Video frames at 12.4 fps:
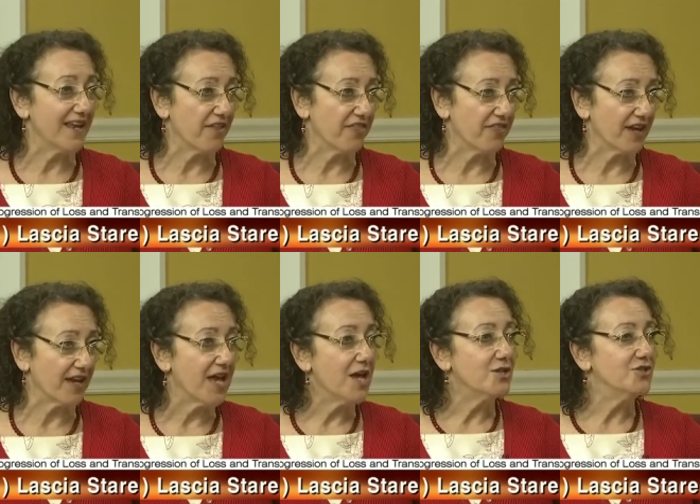
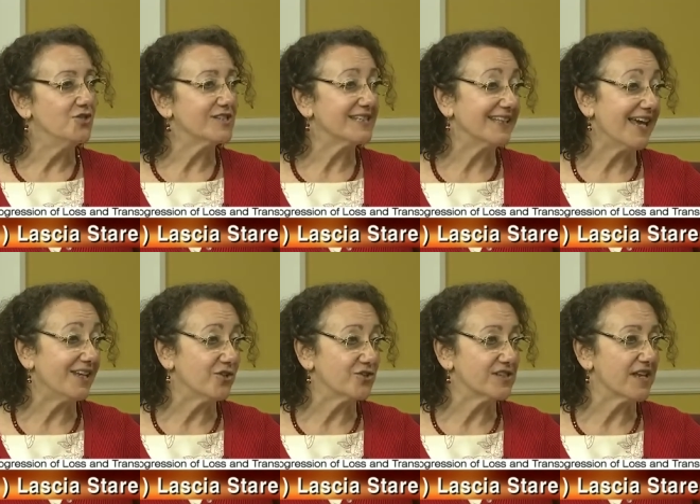nothing. Just
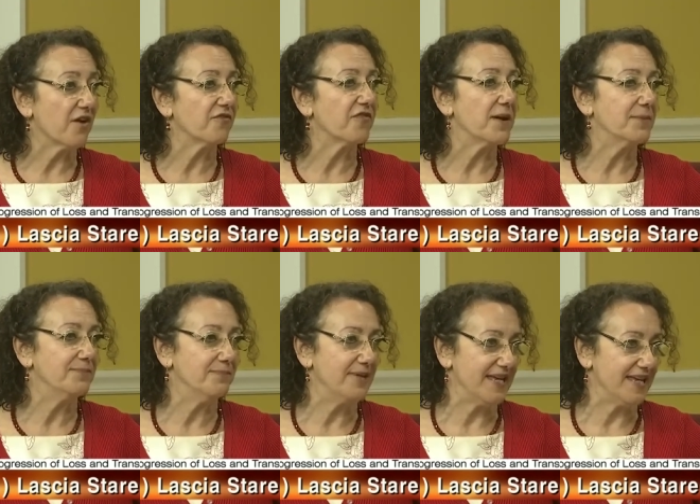let yourself
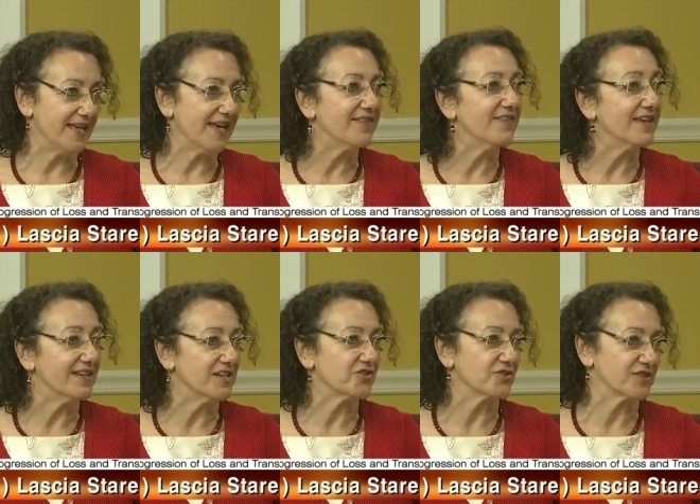be in the
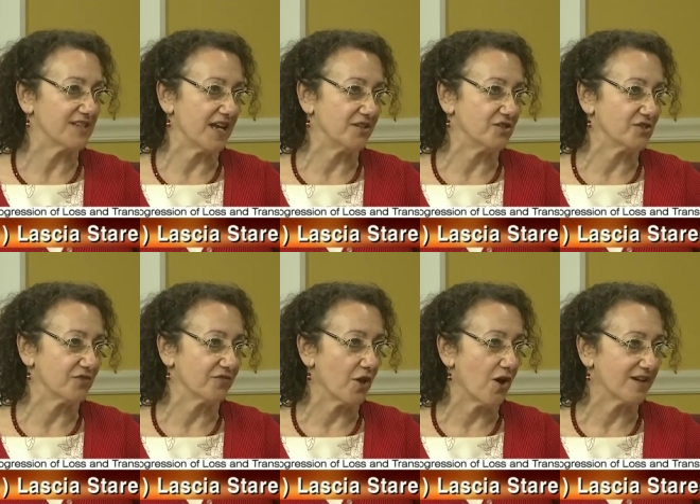initial stages
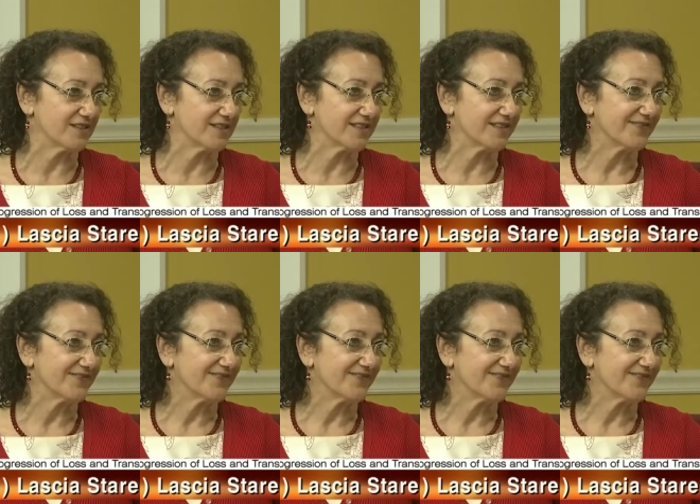of mm. loss.